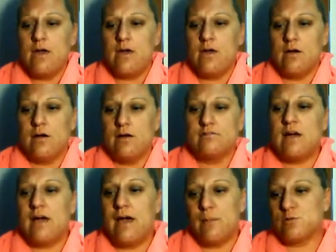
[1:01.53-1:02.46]
and
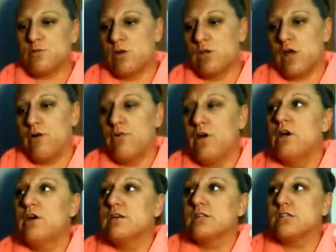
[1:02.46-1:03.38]
I absolutely love.
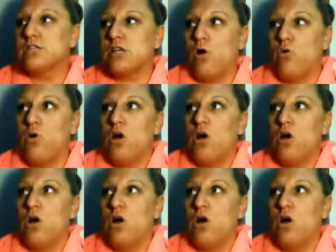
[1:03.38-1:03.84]
So,